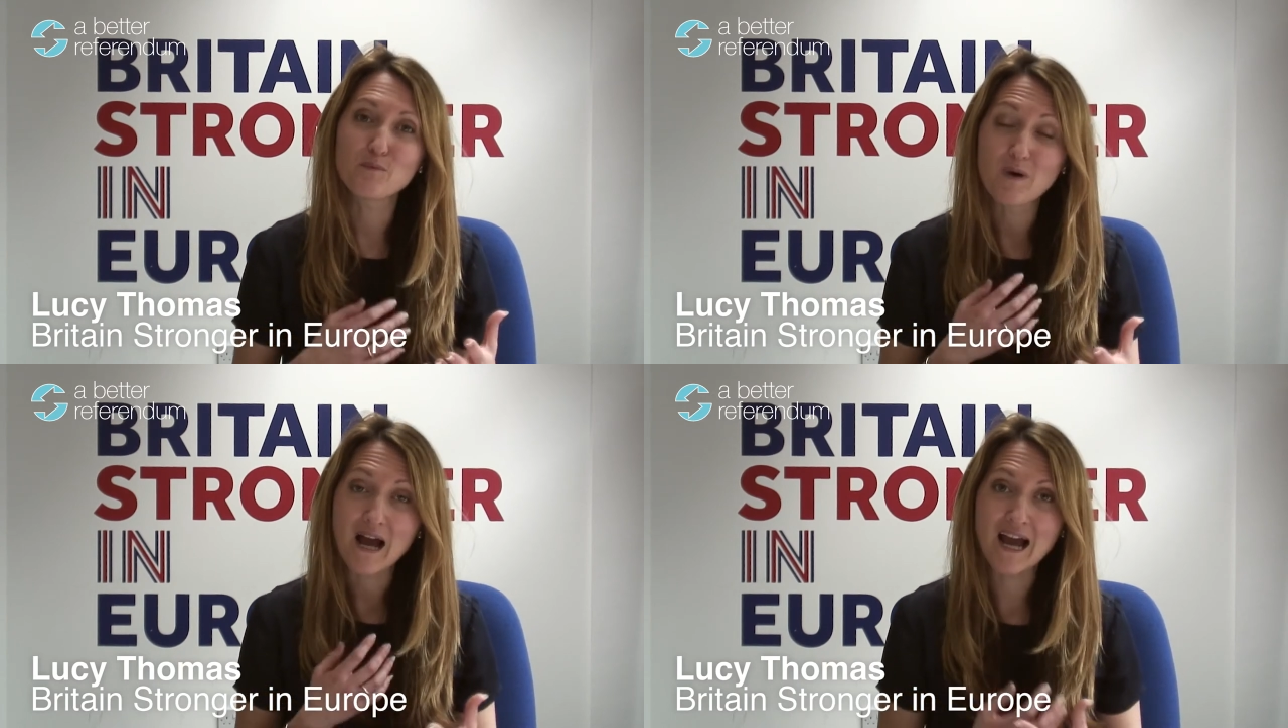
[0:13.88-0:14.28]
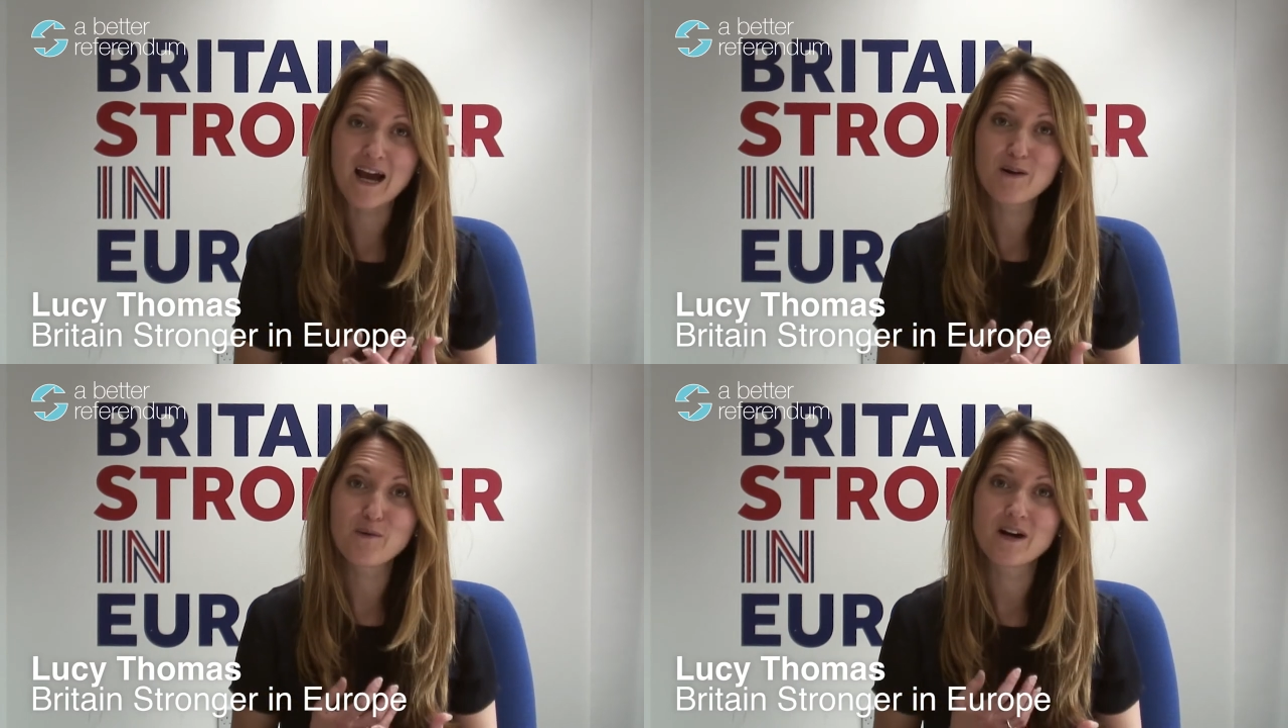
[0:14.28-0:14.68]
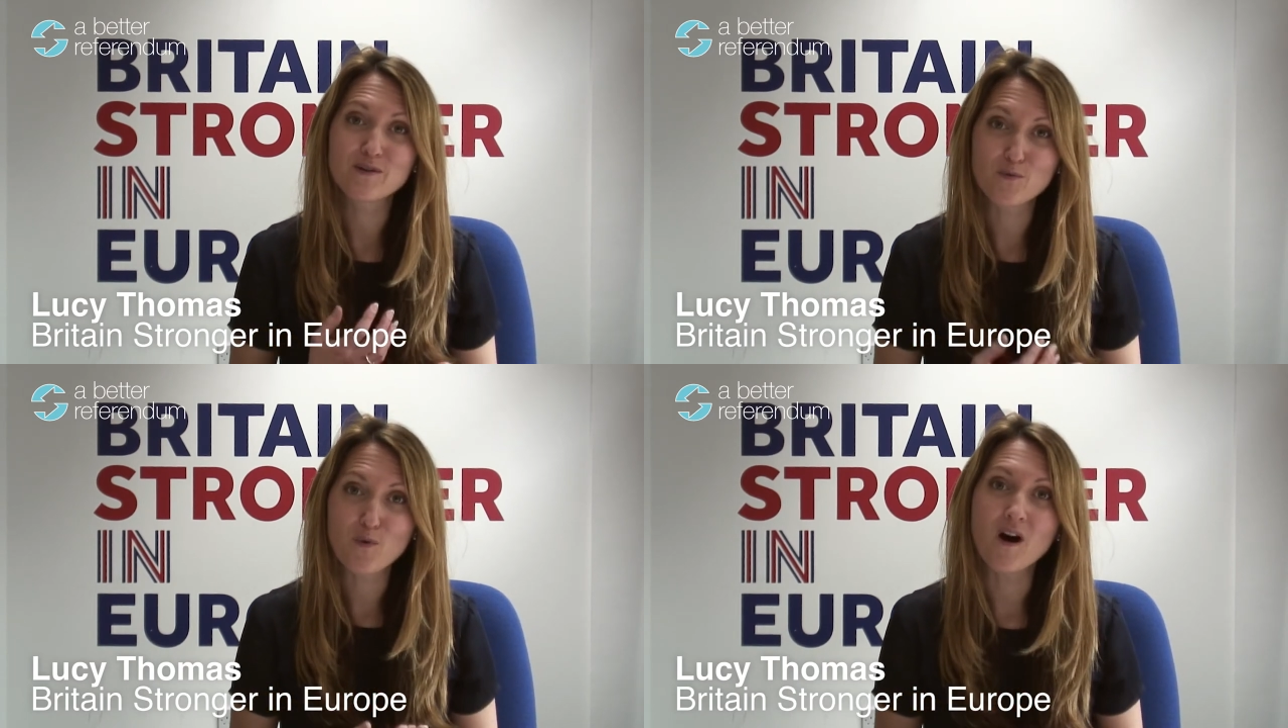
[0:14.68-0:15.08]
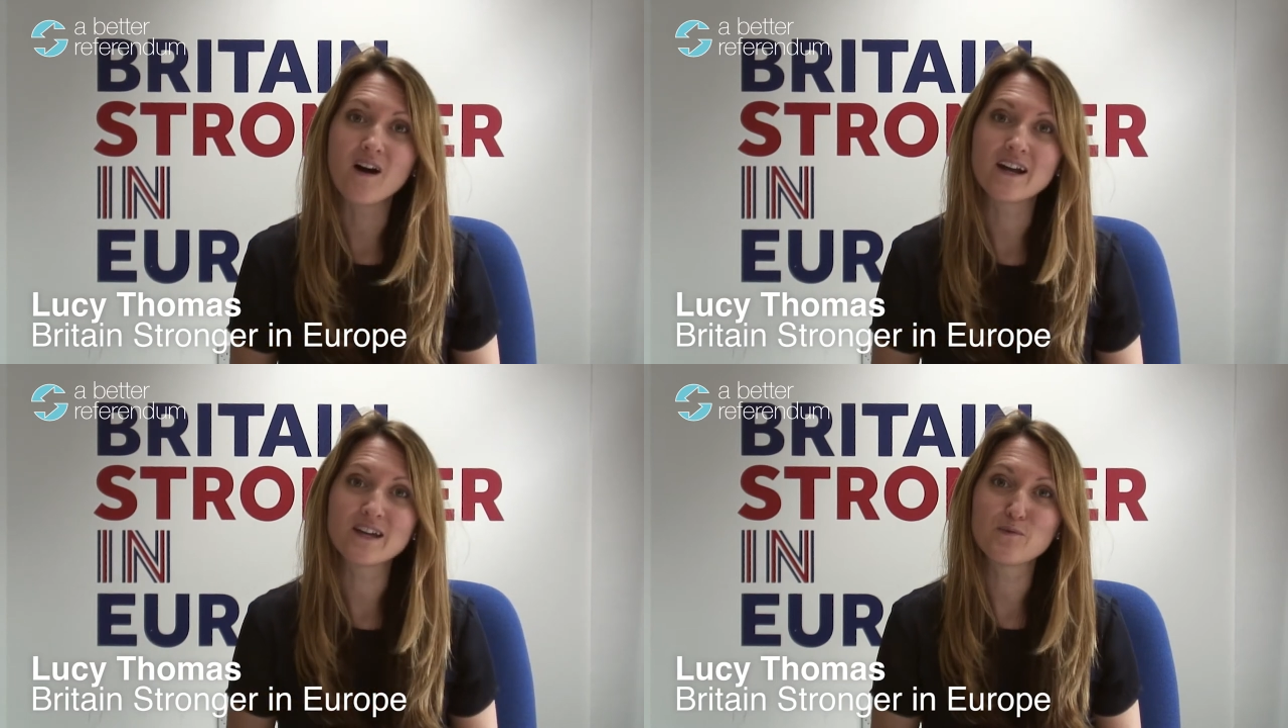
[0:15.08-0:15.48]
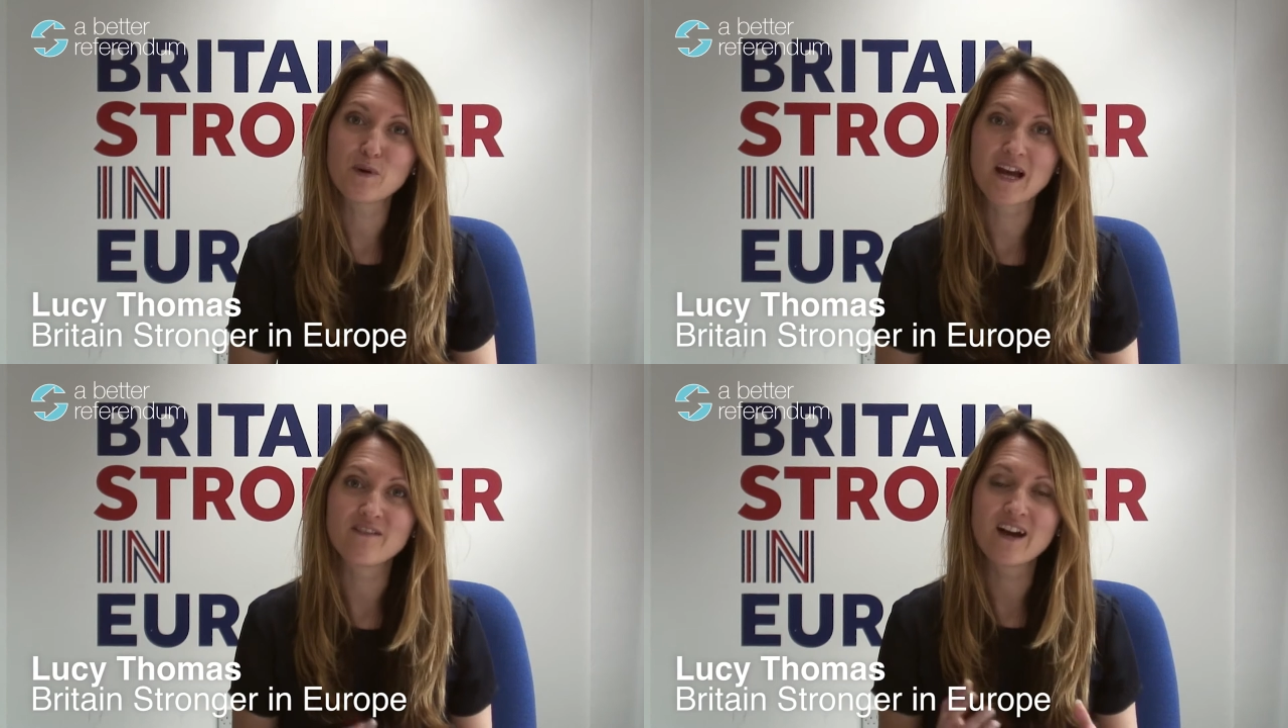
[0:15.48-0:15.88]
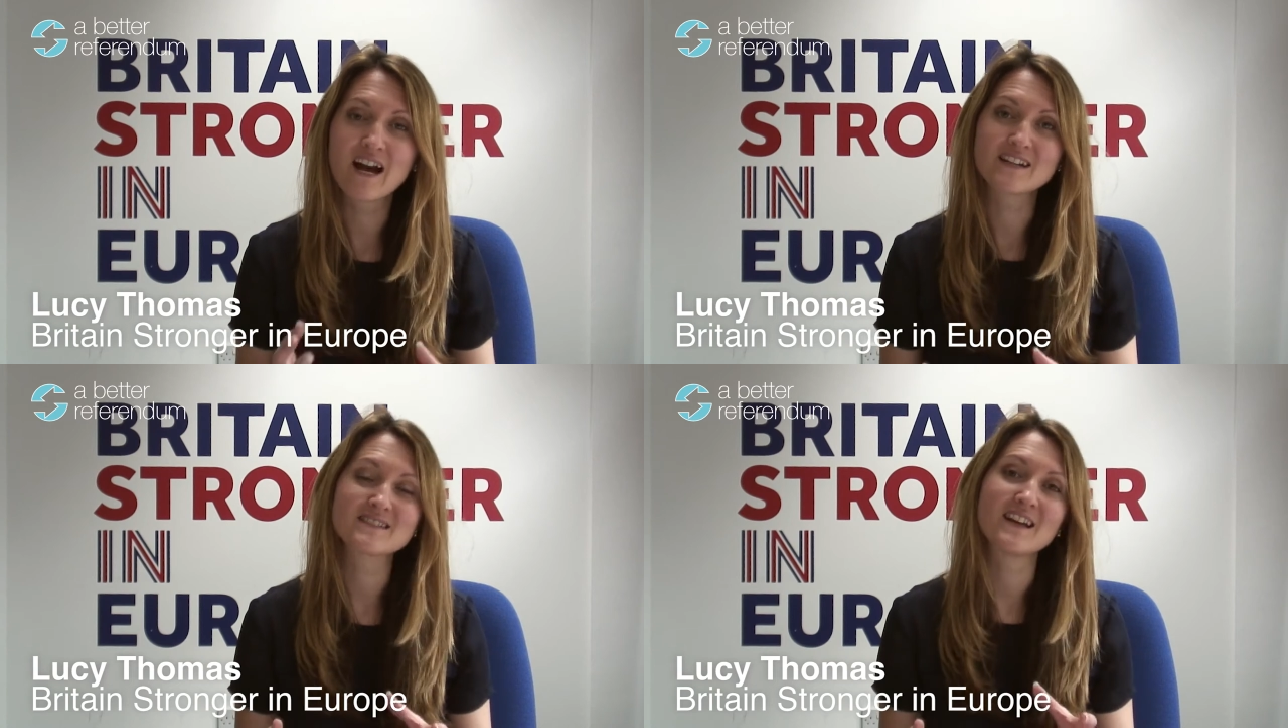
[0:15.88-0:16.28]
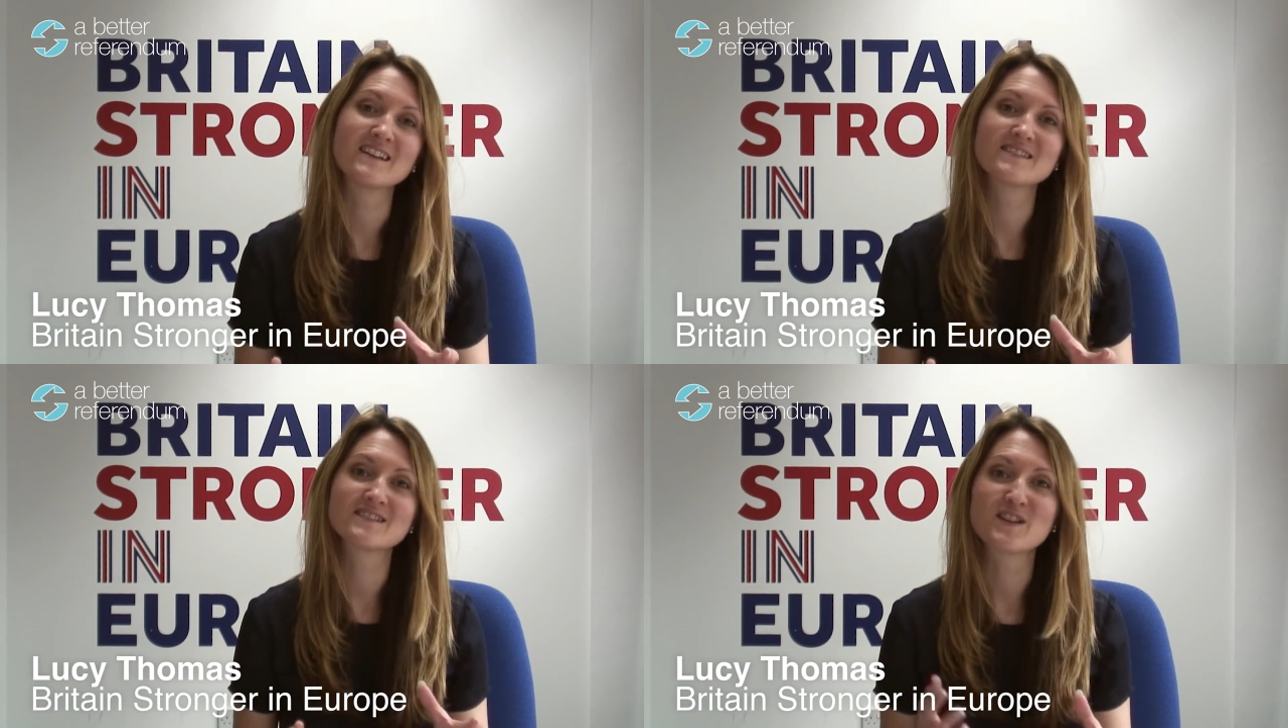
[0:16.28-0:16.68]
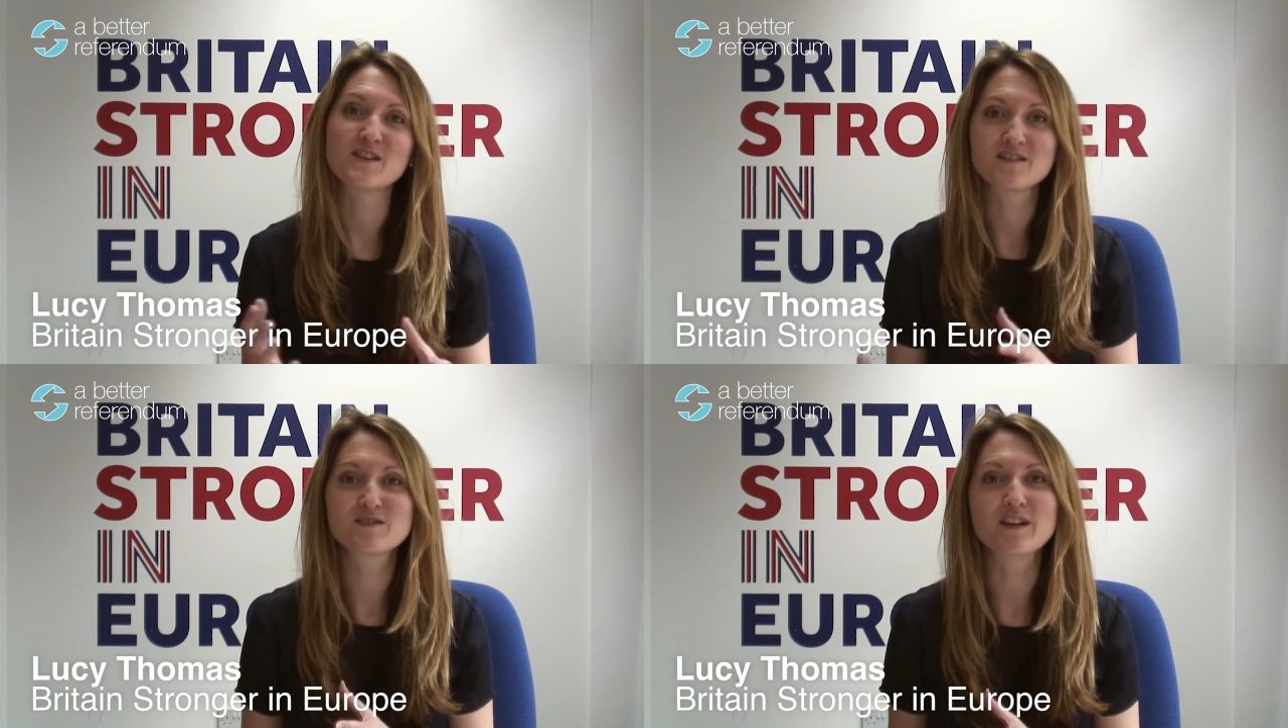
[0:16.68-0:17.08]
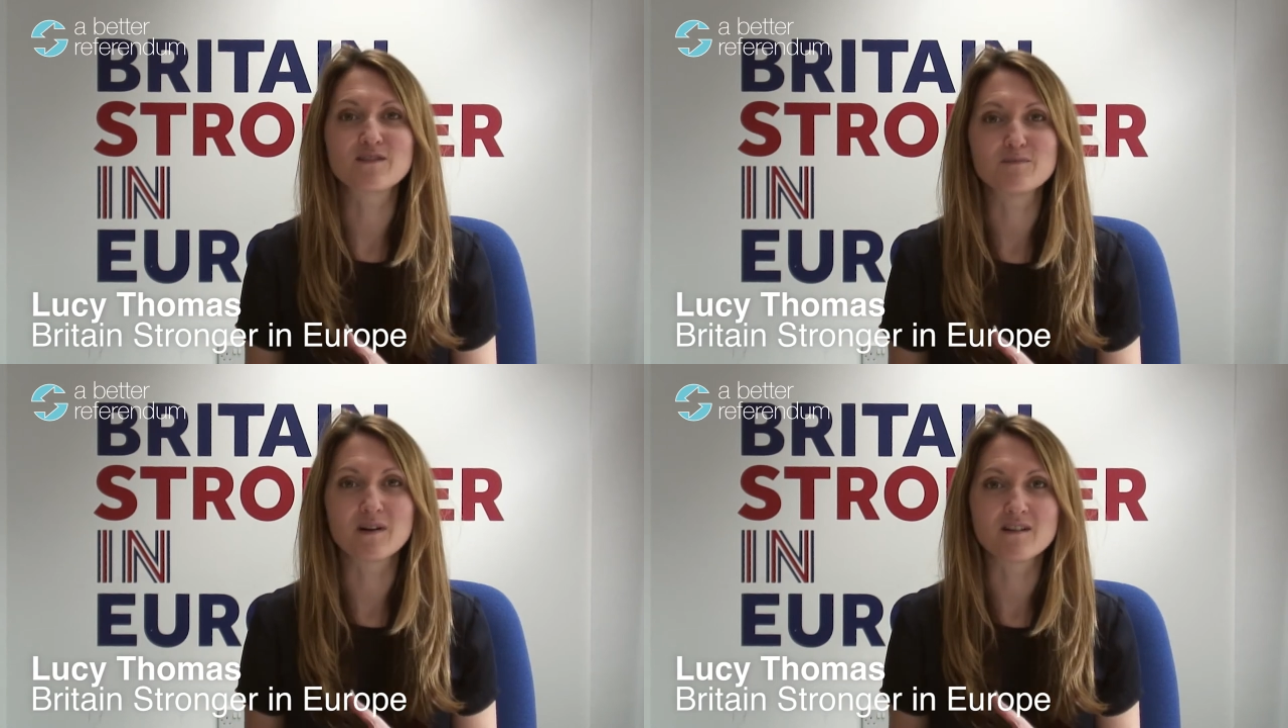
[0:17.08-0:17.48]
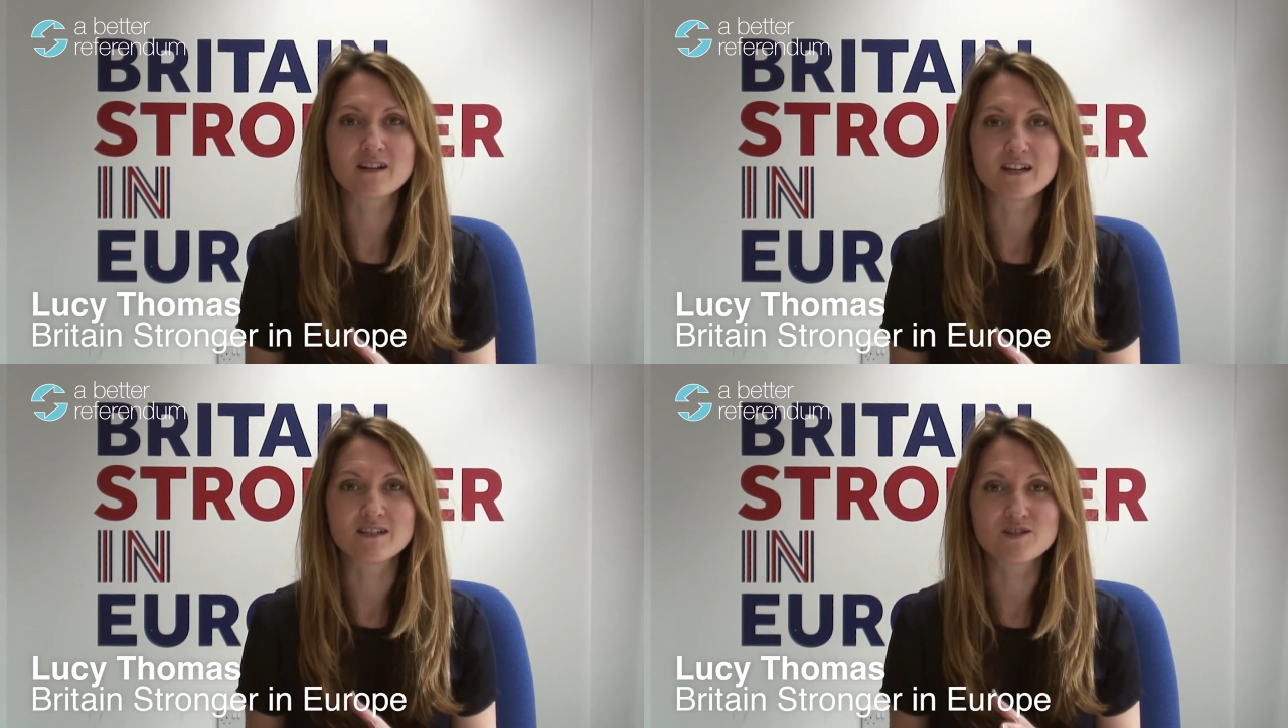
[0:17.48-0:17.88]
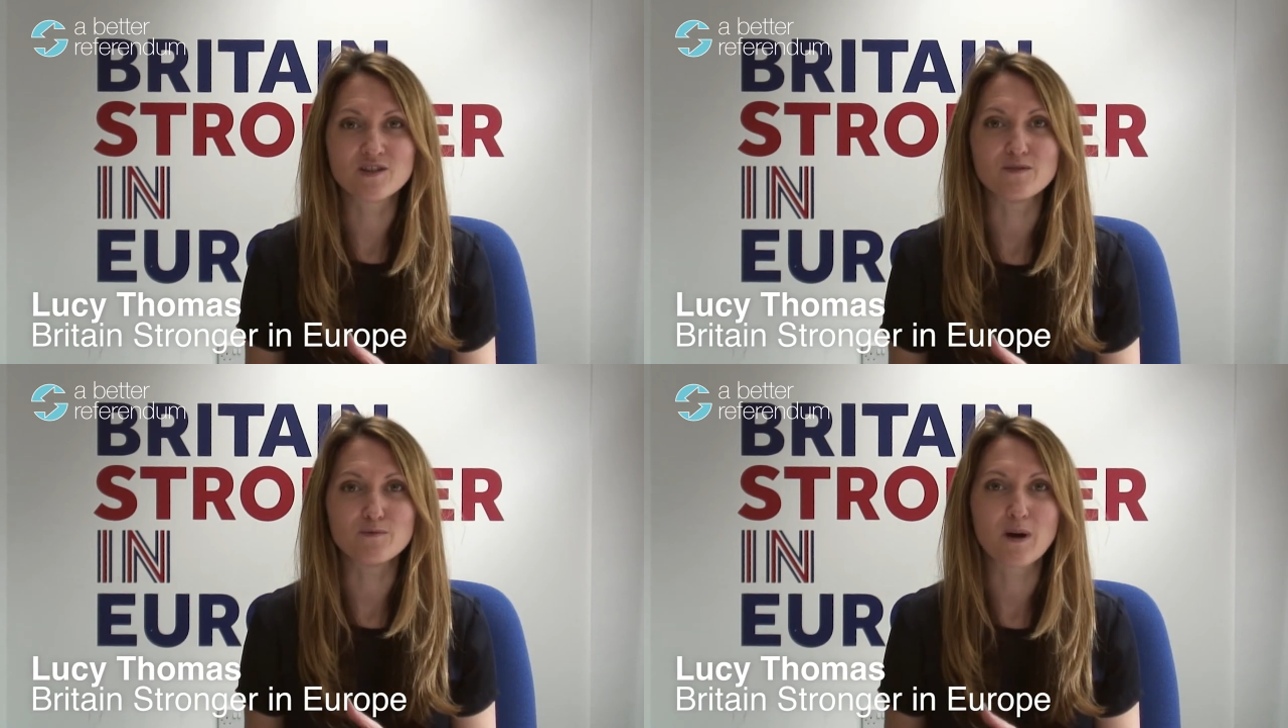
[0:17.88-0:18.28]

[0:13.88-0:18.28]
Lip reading: how and why we have access to the single market too,